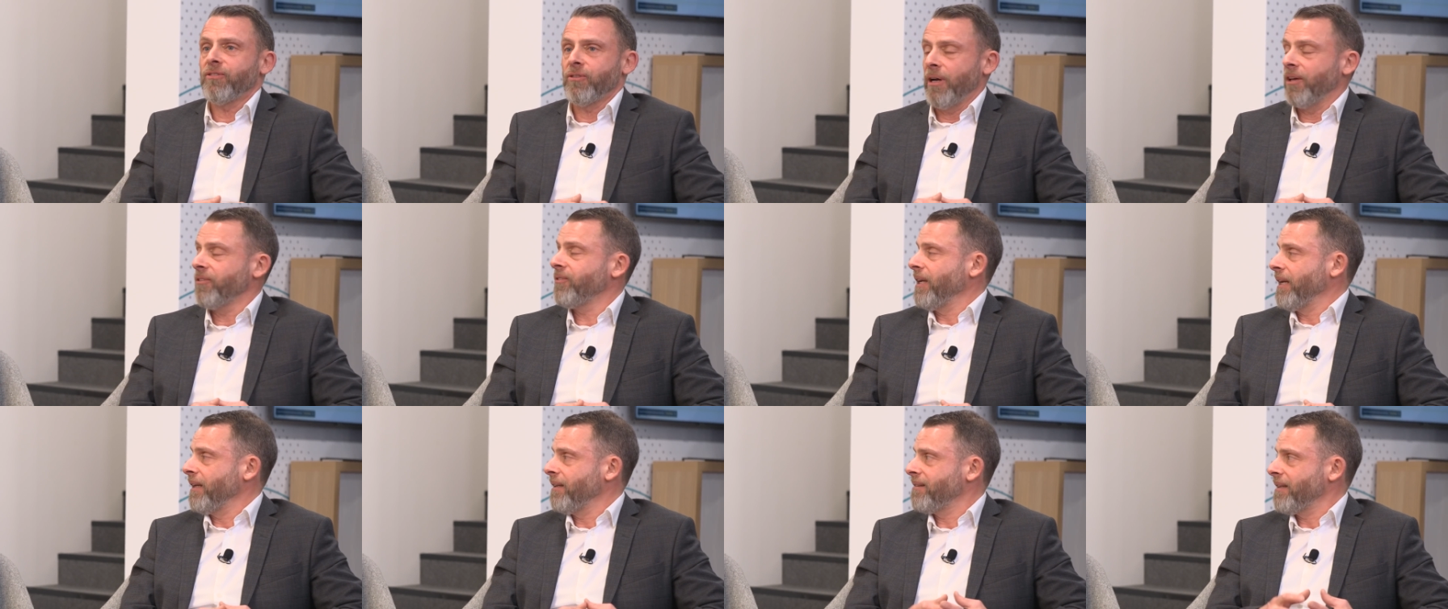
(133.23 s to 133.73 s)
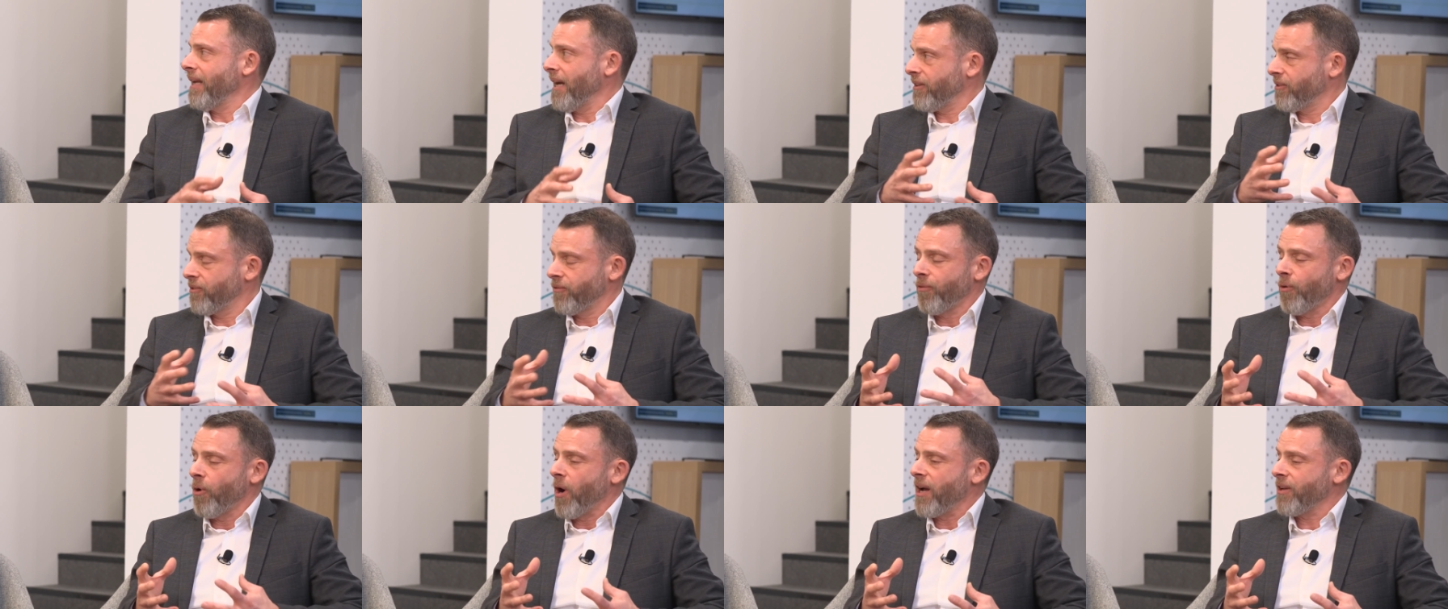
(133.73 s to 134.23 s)
So I think
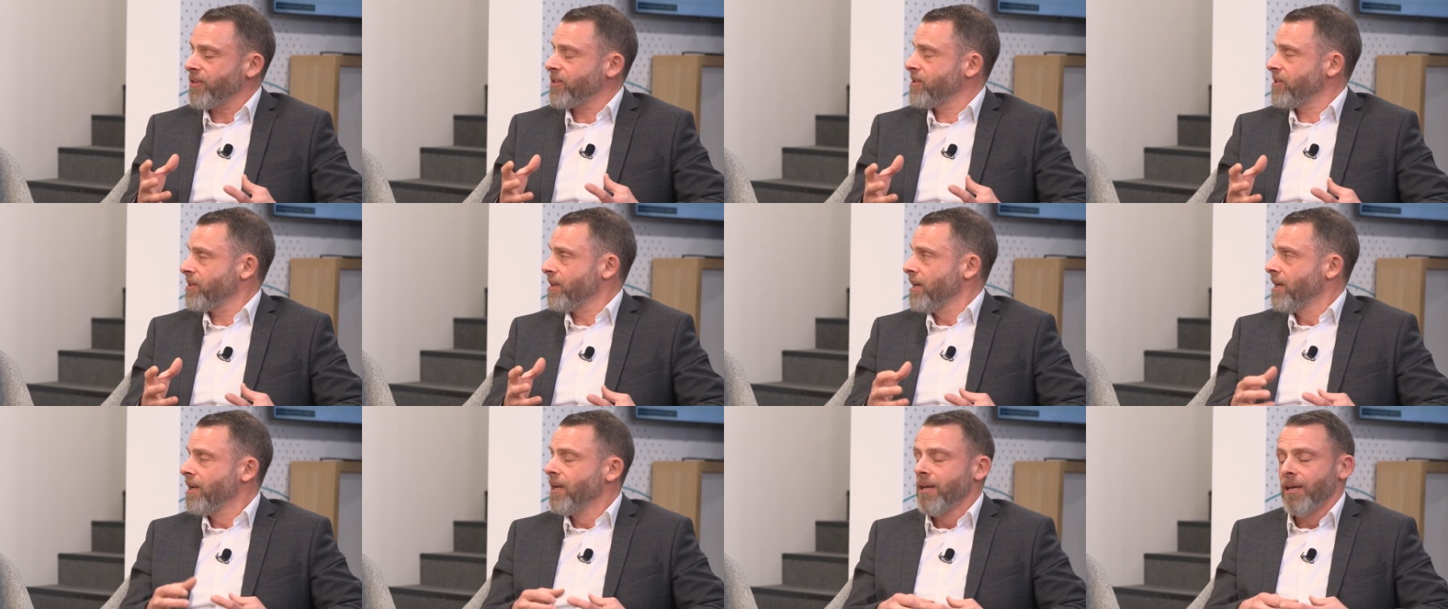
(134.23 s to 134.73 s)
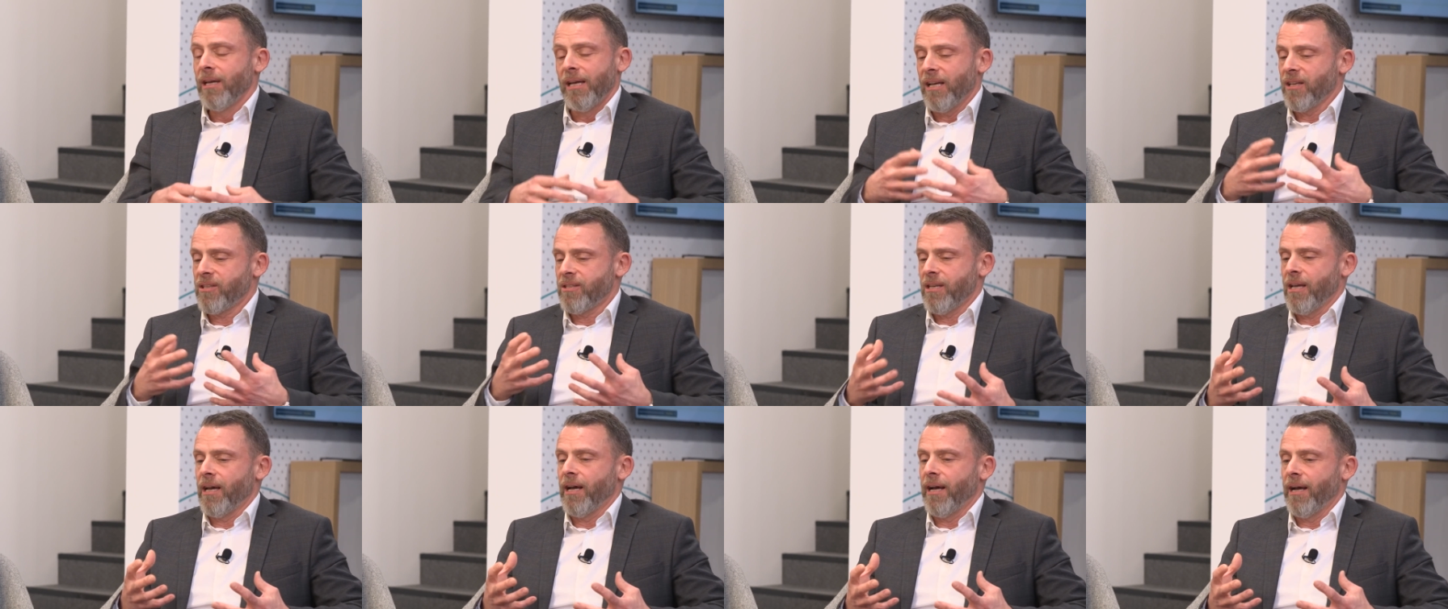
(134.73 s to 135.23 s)
that's for us
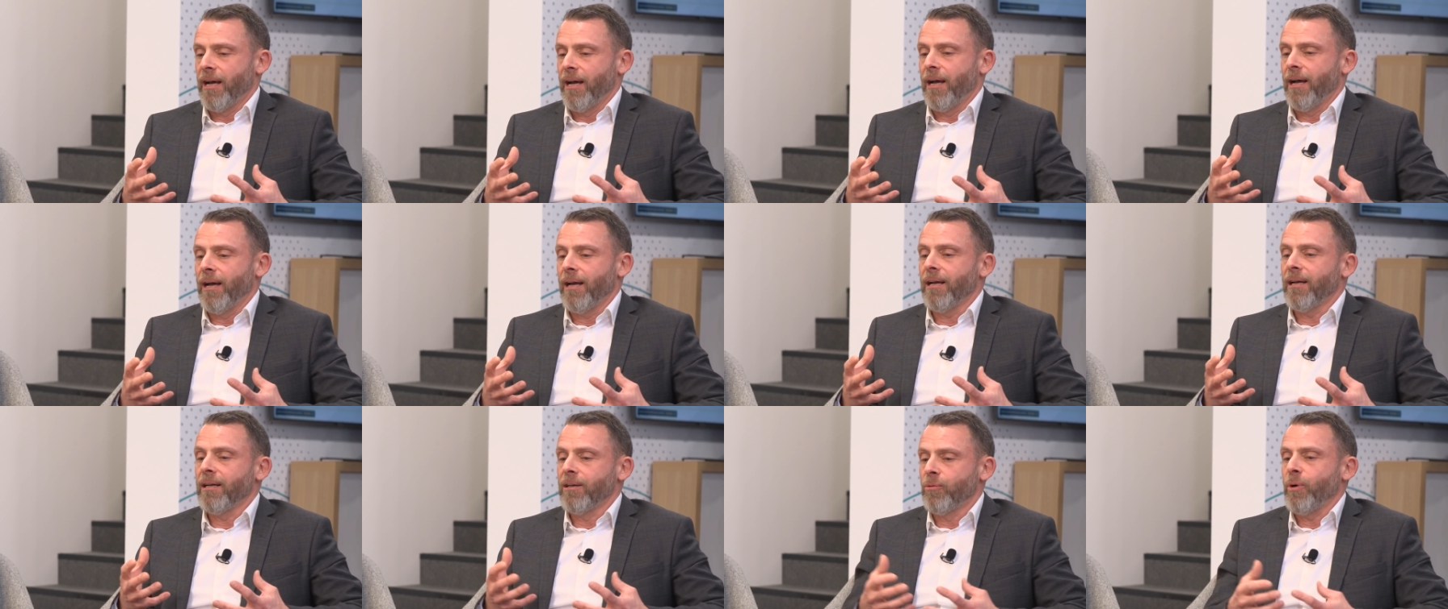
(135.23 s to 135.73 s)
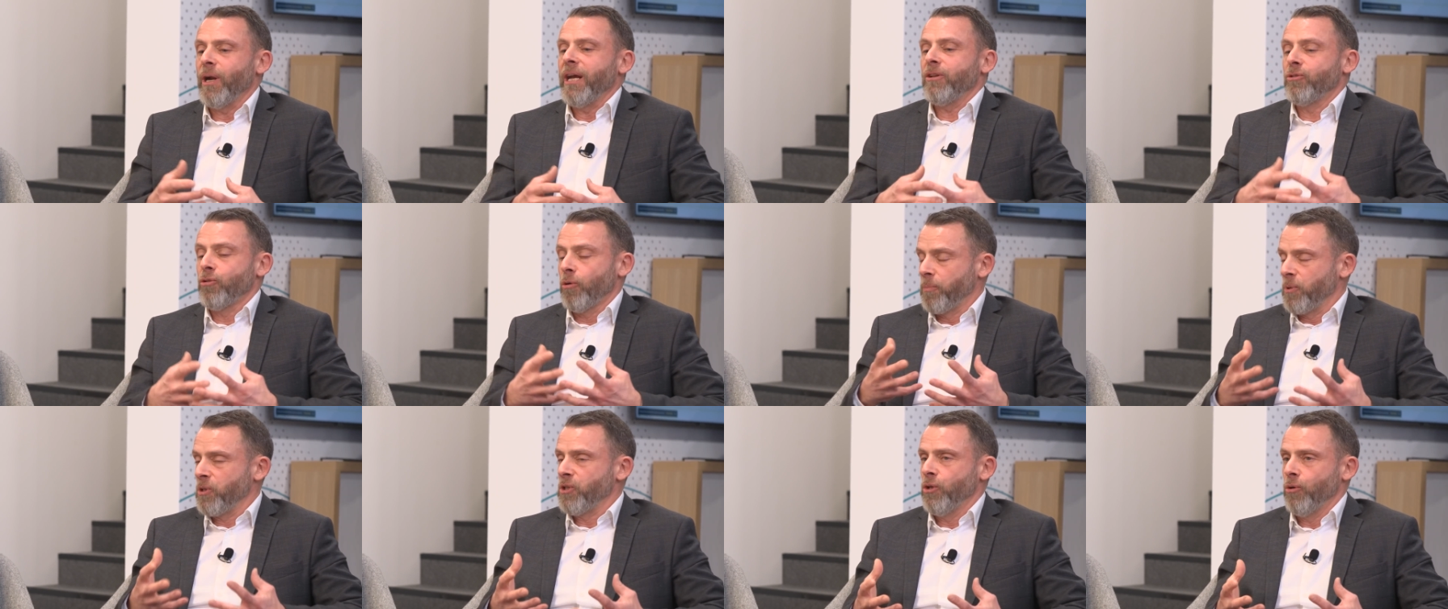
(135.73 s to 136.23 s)
is a
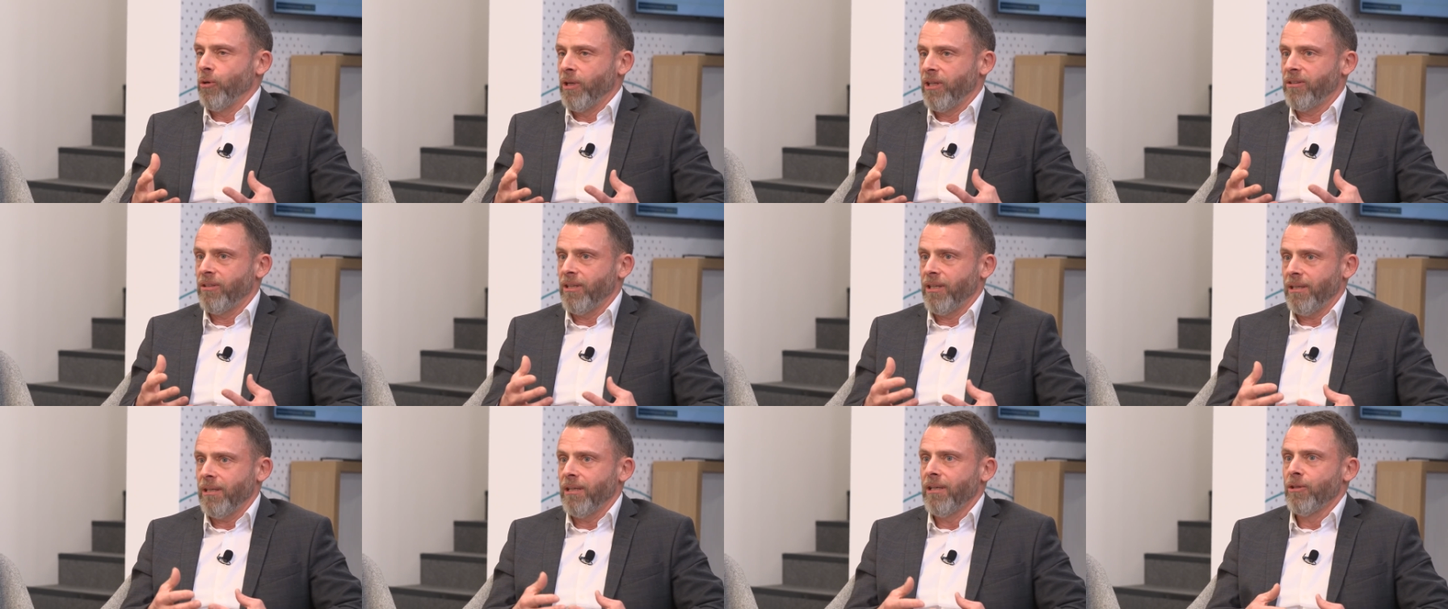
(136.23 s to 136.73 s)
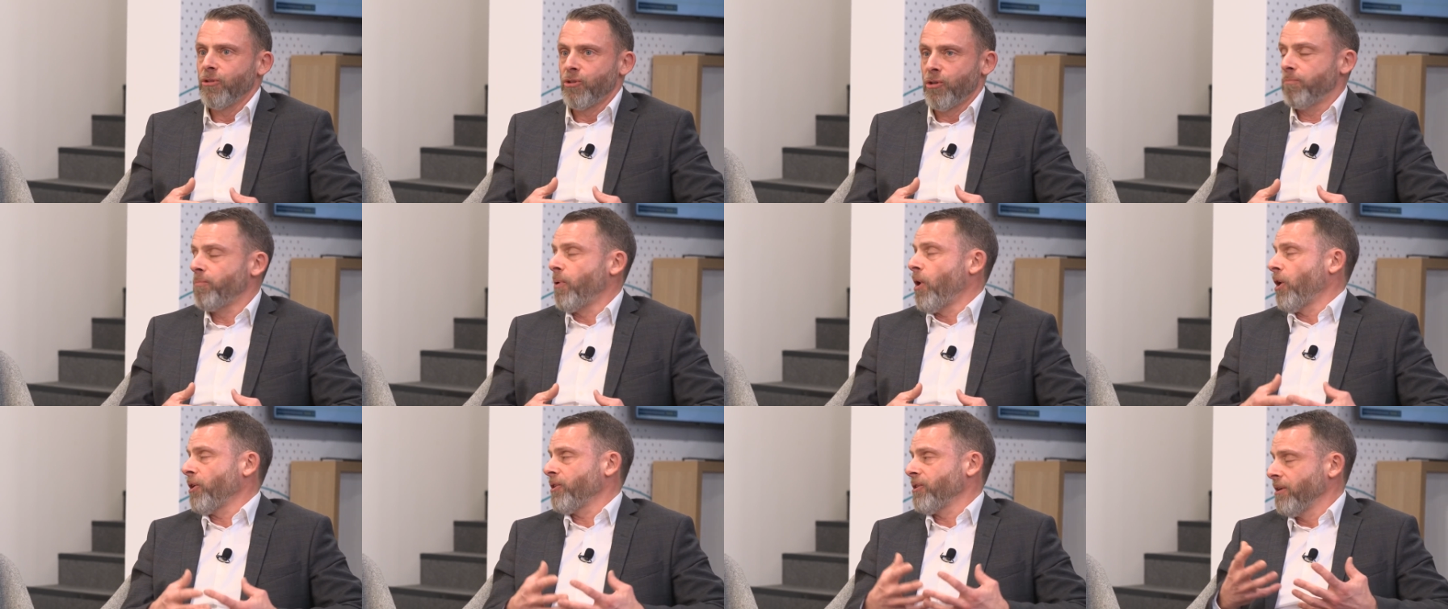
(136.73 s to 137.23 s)
great opportunity to
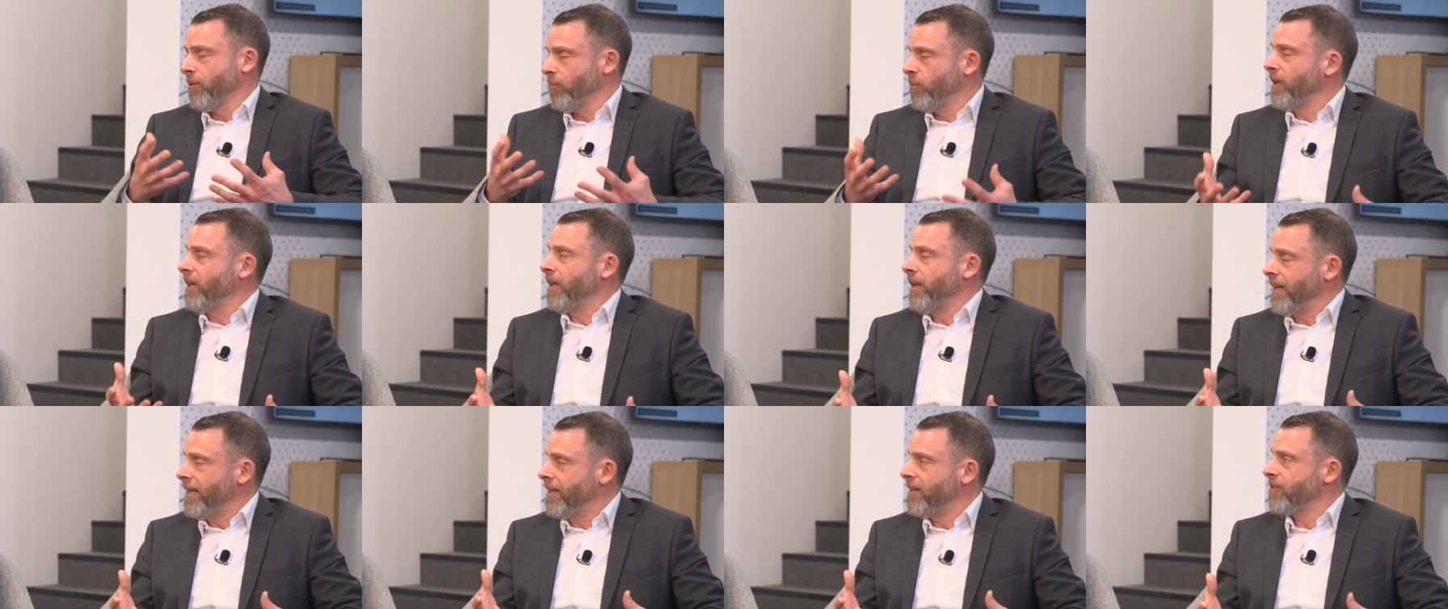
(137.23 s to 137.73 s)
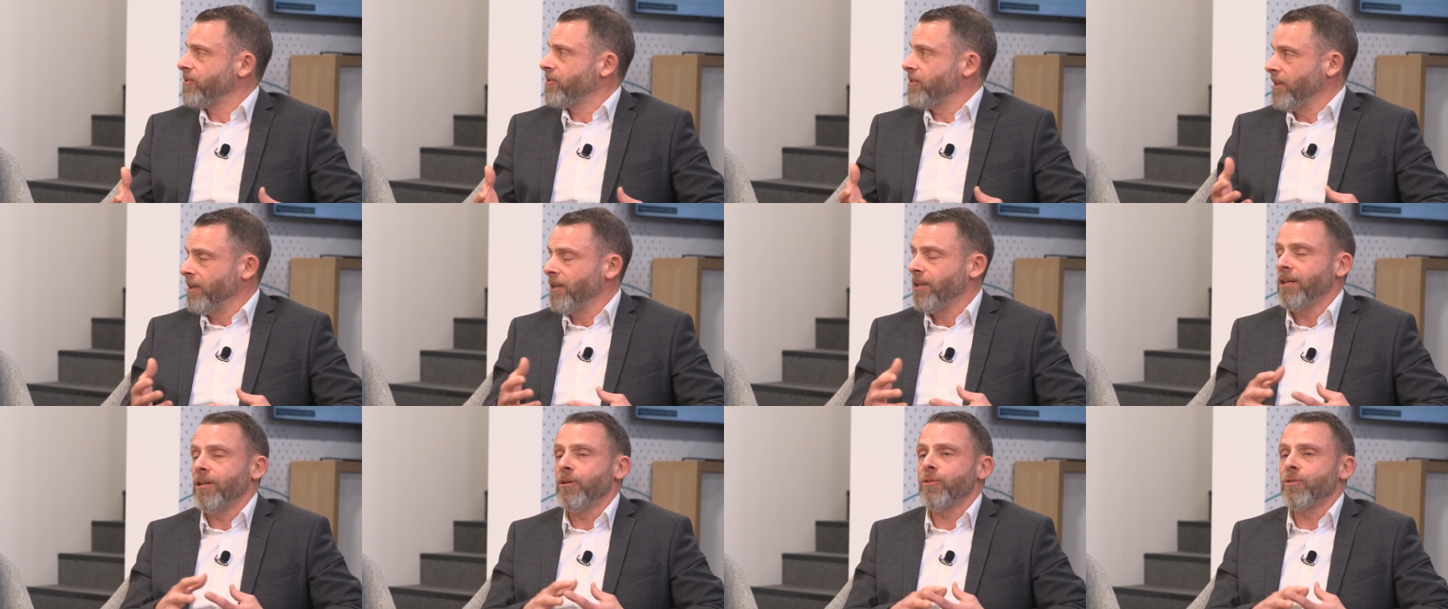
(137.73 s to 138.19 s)
partner with leaders in the